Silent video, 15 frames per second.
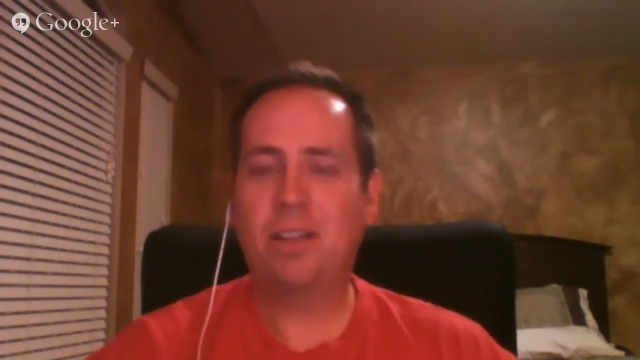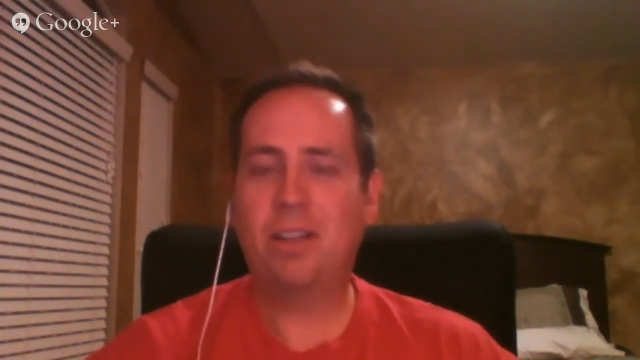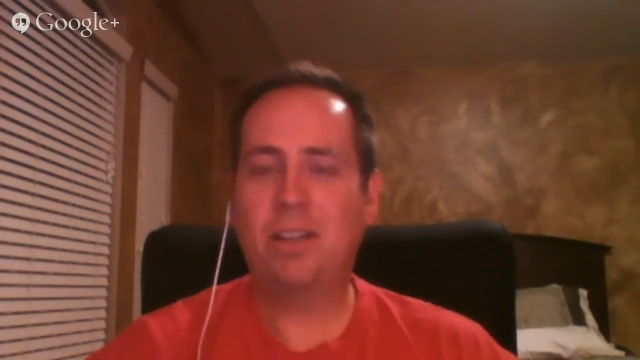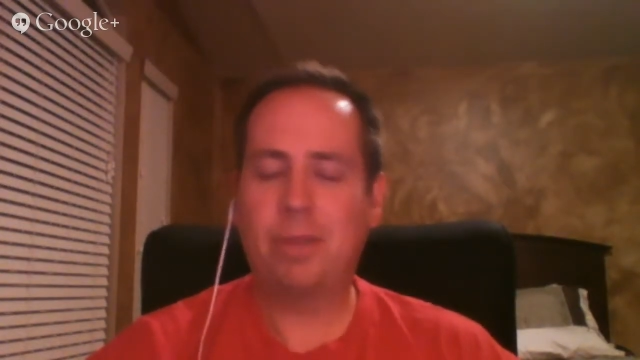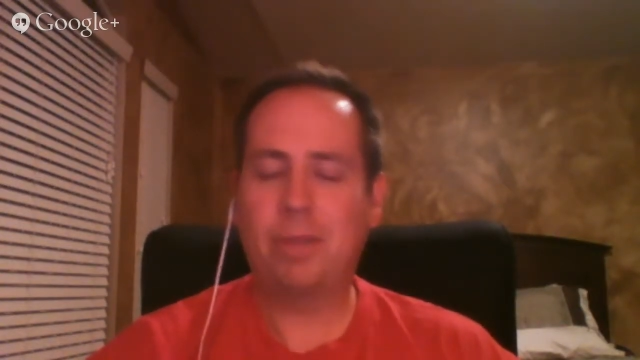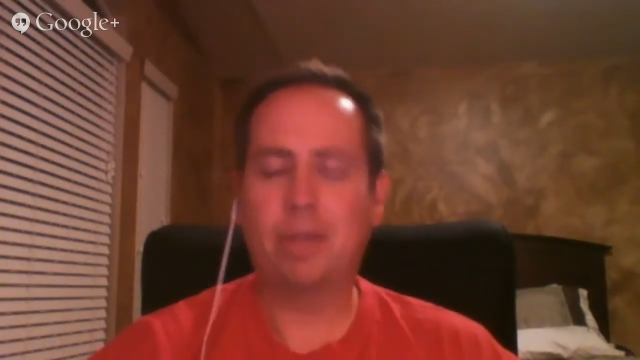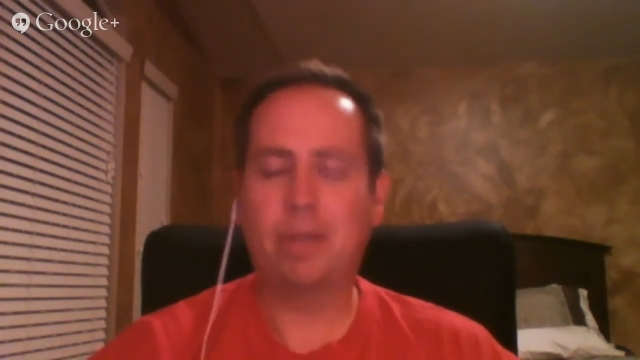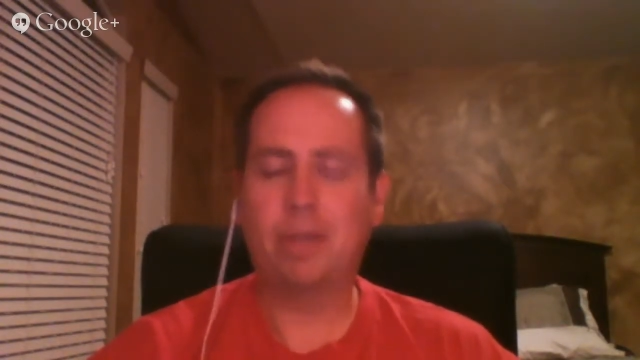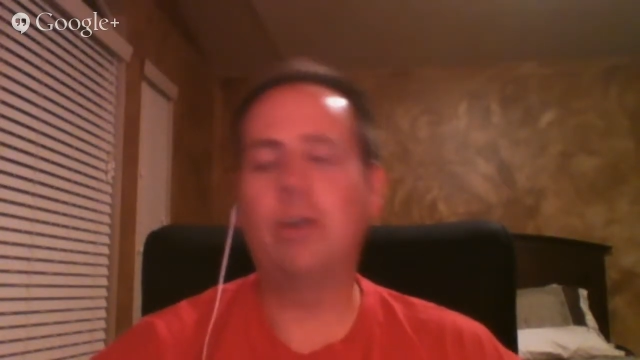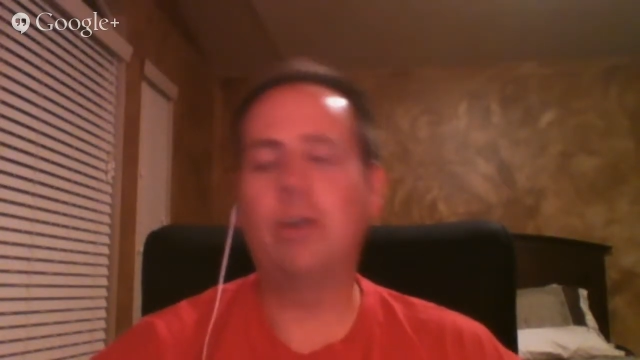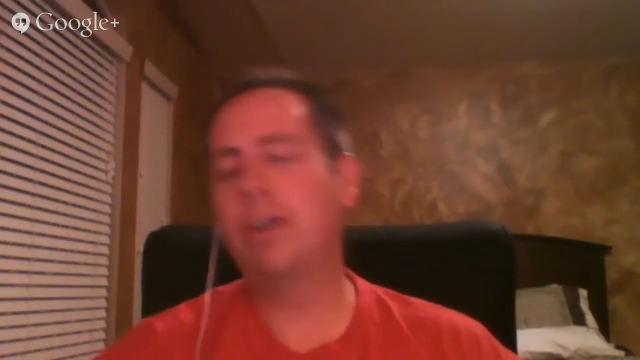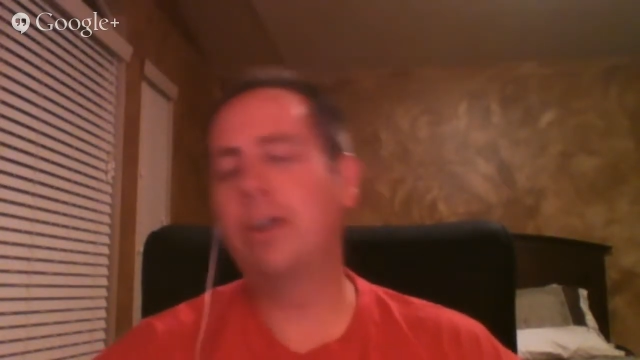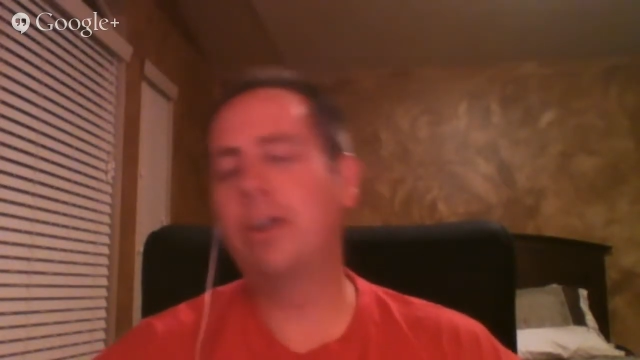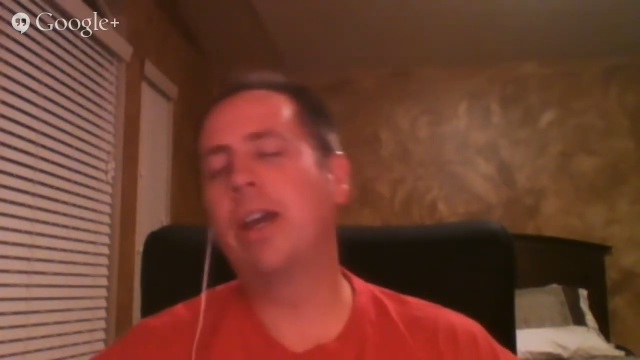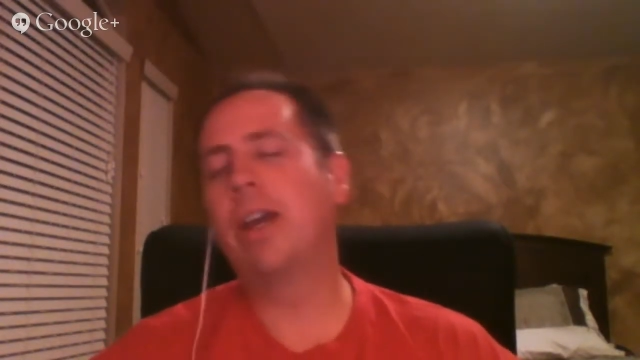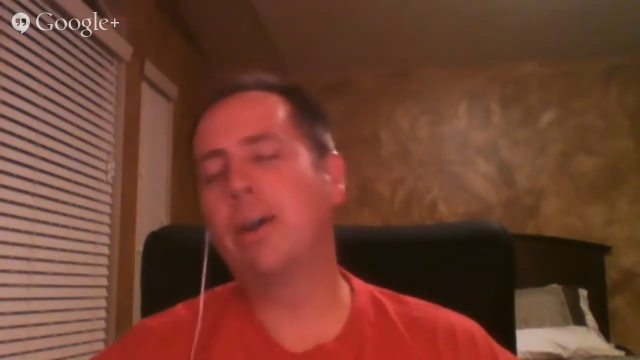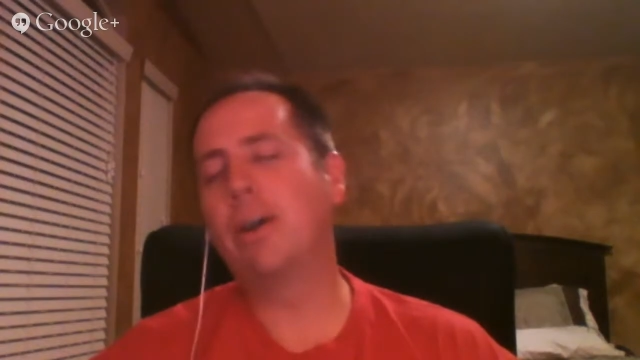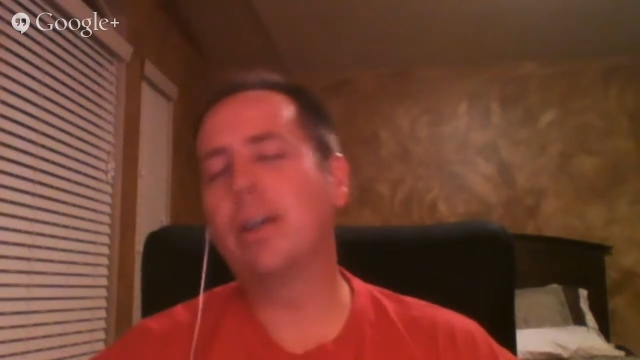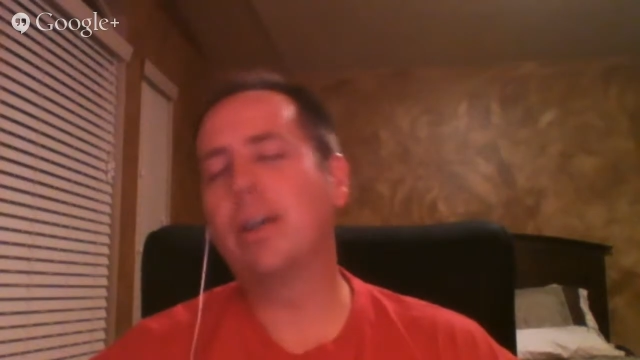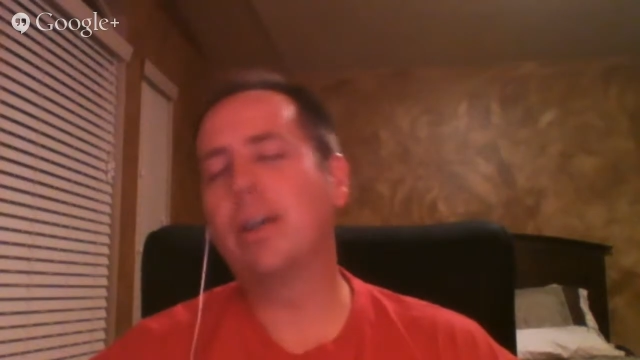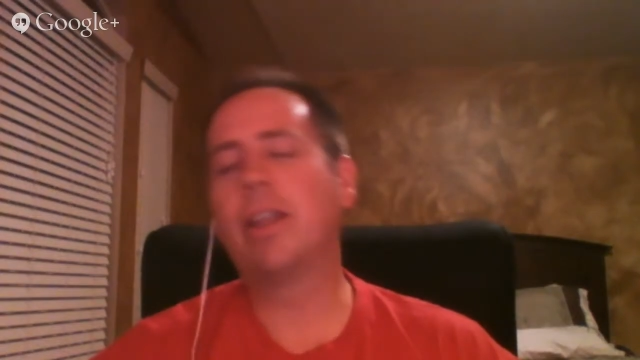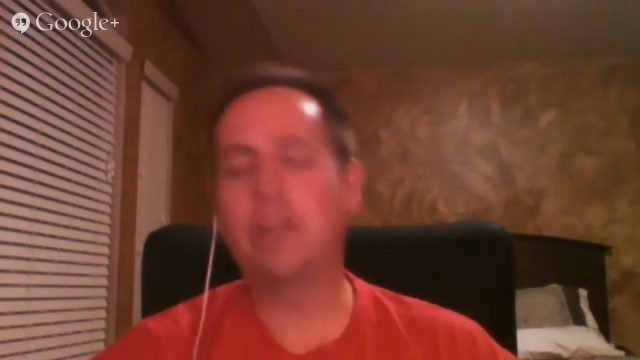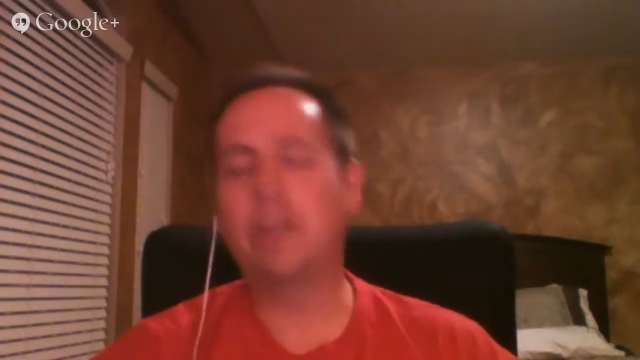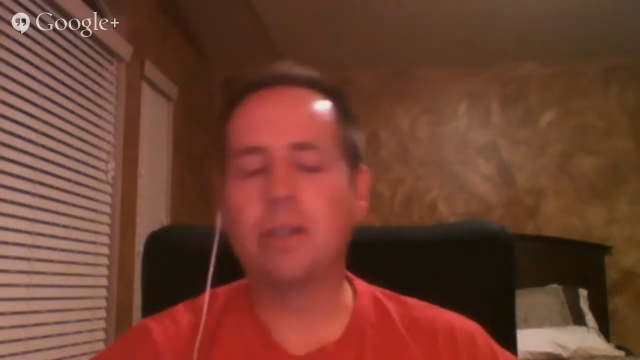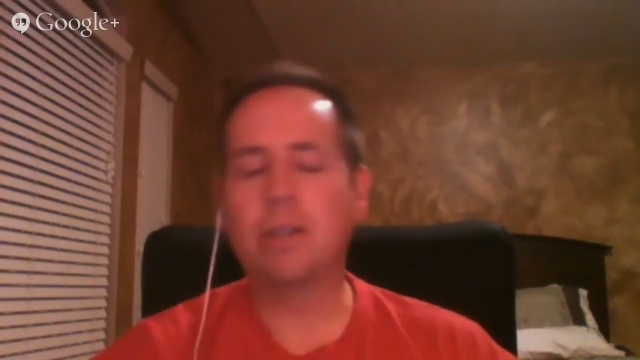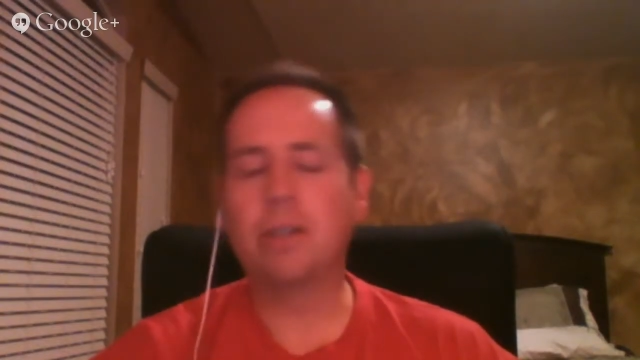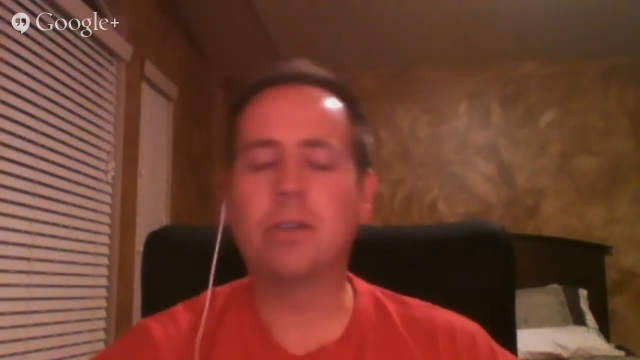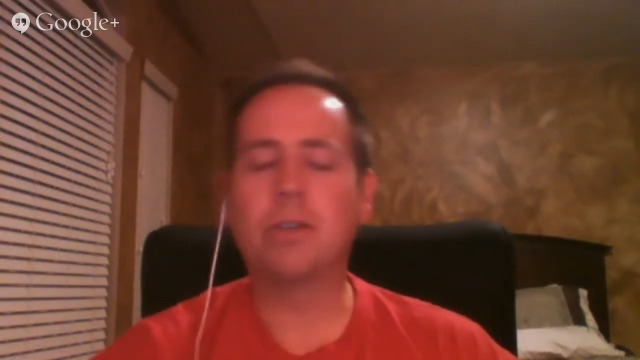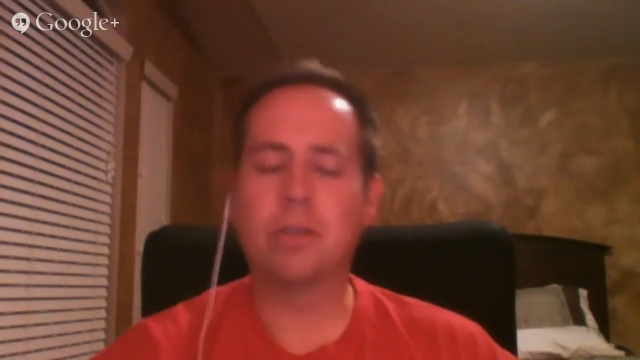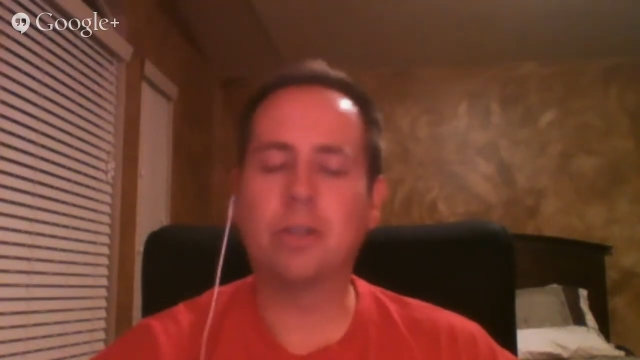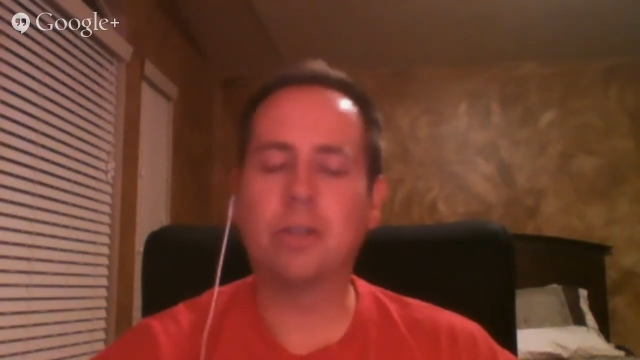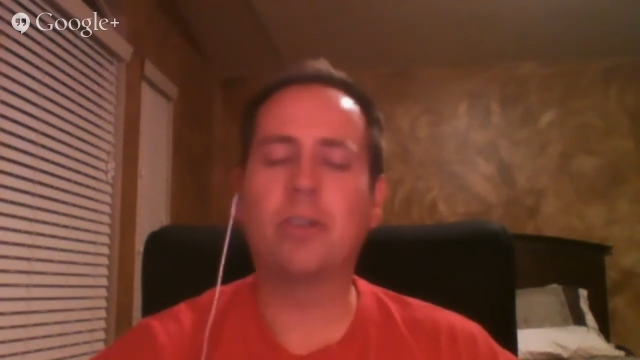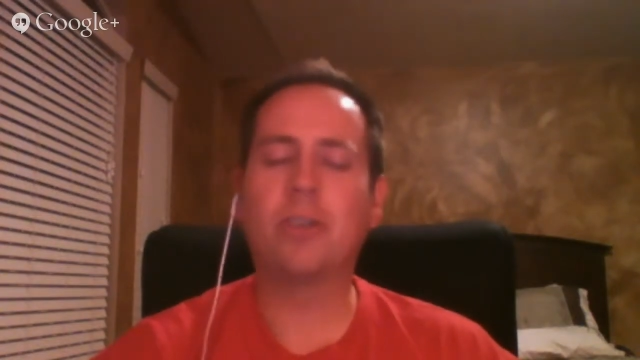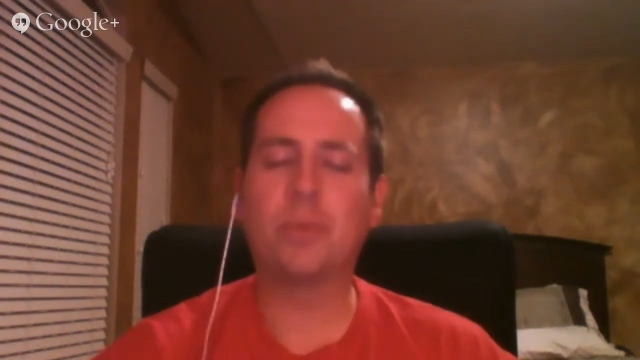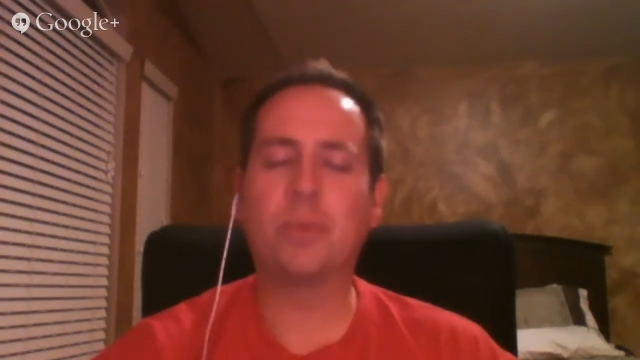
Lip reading: Like, oh yeah, okay, the digital sculpts,